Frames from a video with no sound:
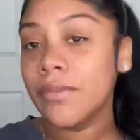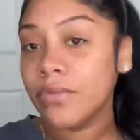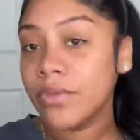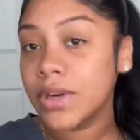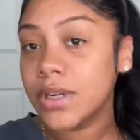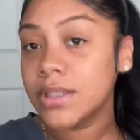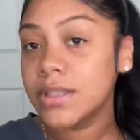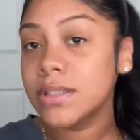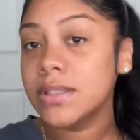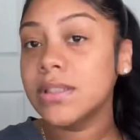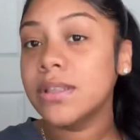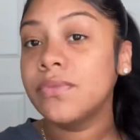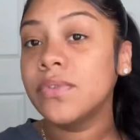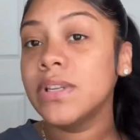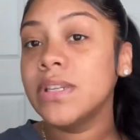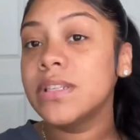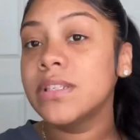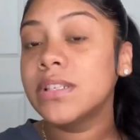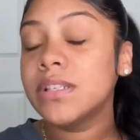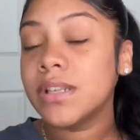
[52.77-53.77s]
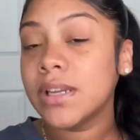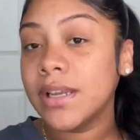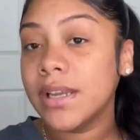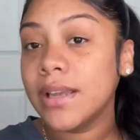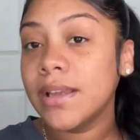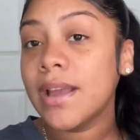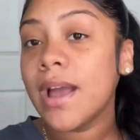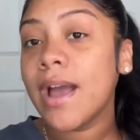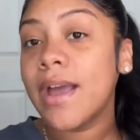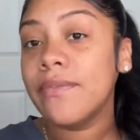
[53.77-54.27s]
friends, it's Ivelisse
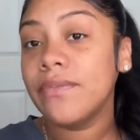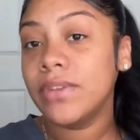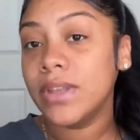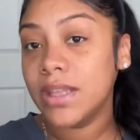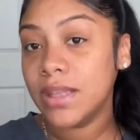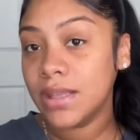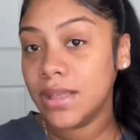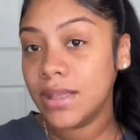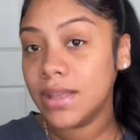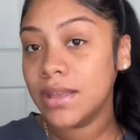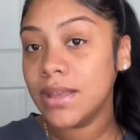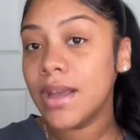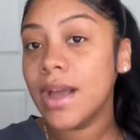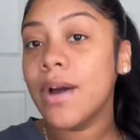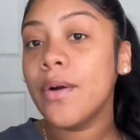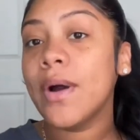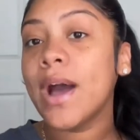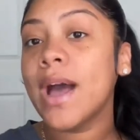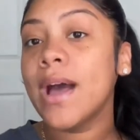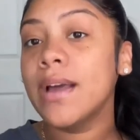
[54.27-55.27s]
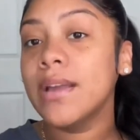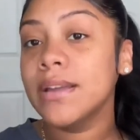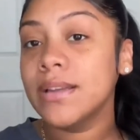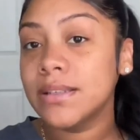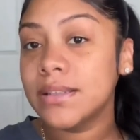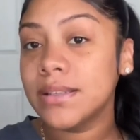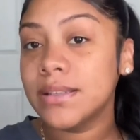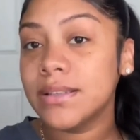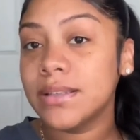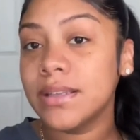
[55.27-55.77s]
J I V E L I
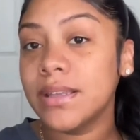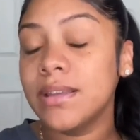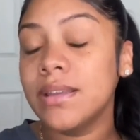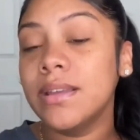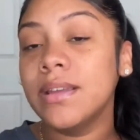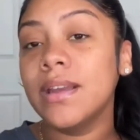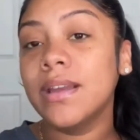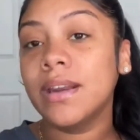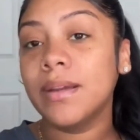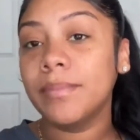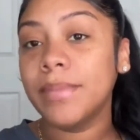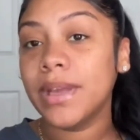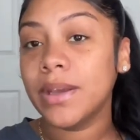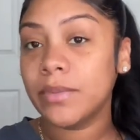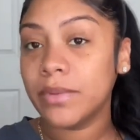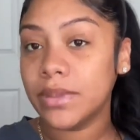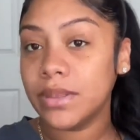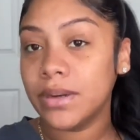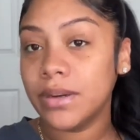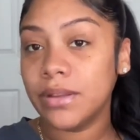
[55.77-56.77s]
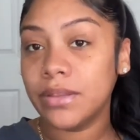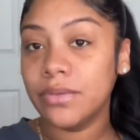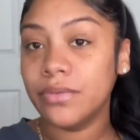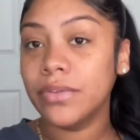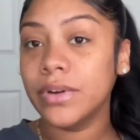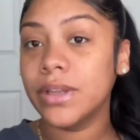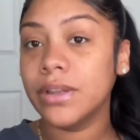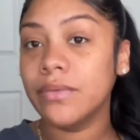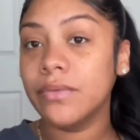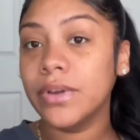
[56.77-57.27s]
S S E, and I'm back with another
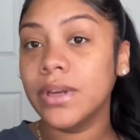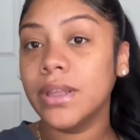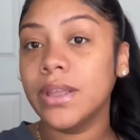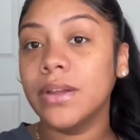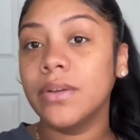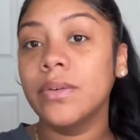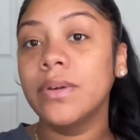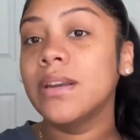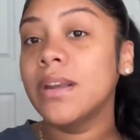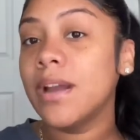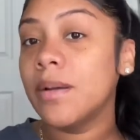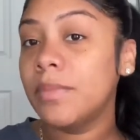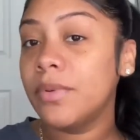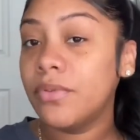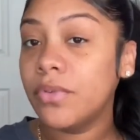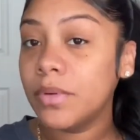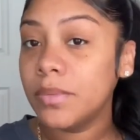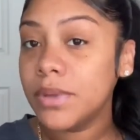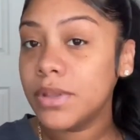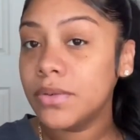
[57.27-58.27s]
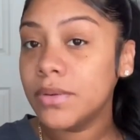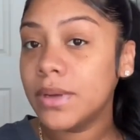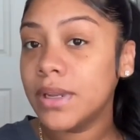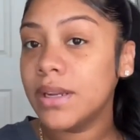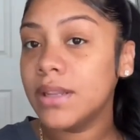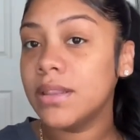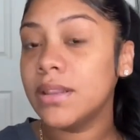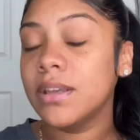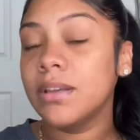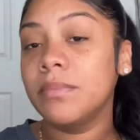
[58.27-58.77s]
freaking video. Now, before we do
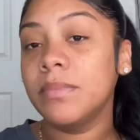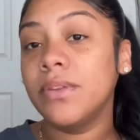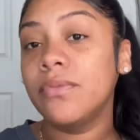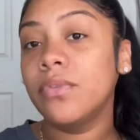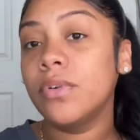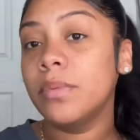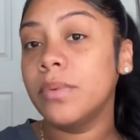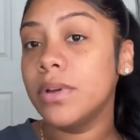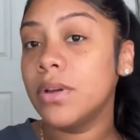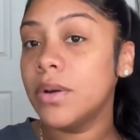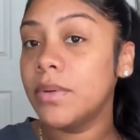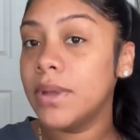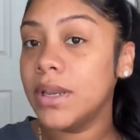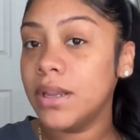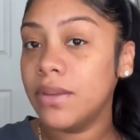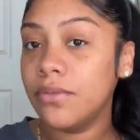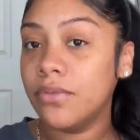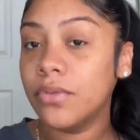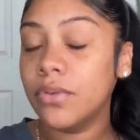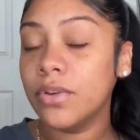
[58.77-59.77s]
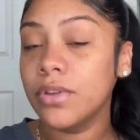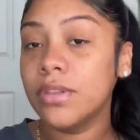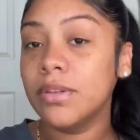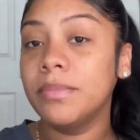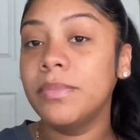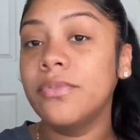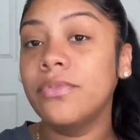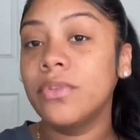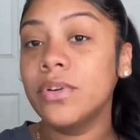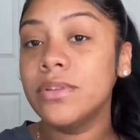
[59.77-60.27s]
anything, before we go any further,
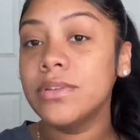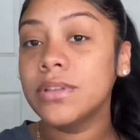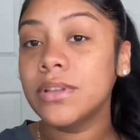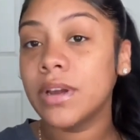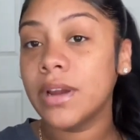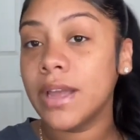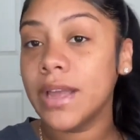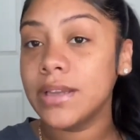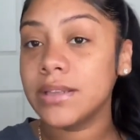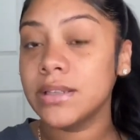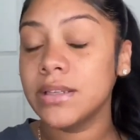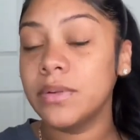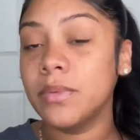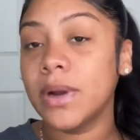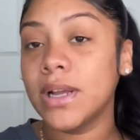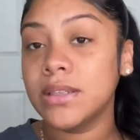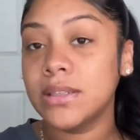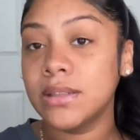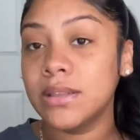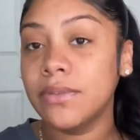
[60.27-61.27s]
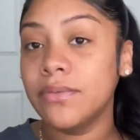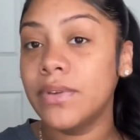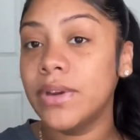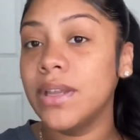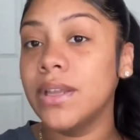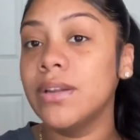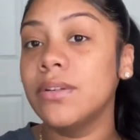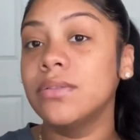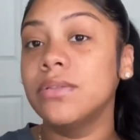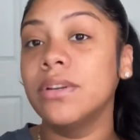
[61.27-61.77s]
before you start actually watching the
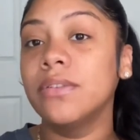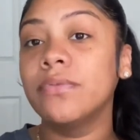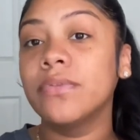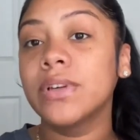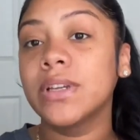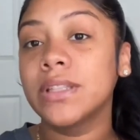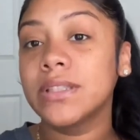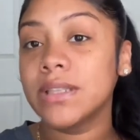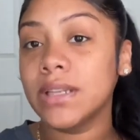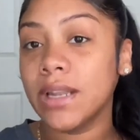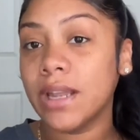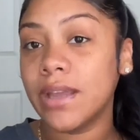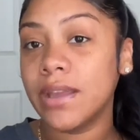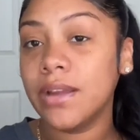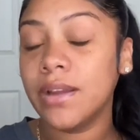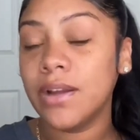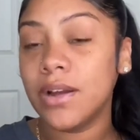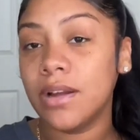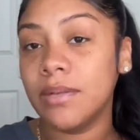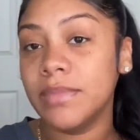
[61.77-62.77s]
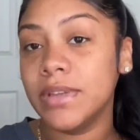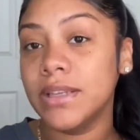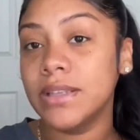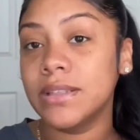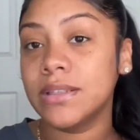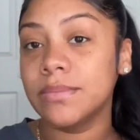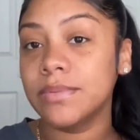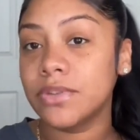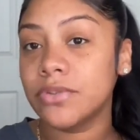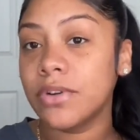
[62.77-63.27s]
video, don't forget to like, comment, and
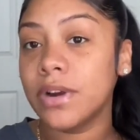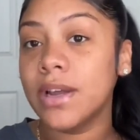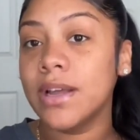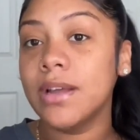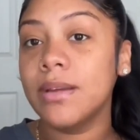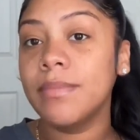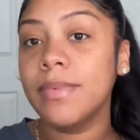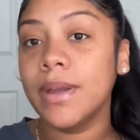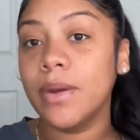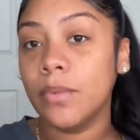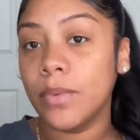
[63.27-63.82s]
subscribe. And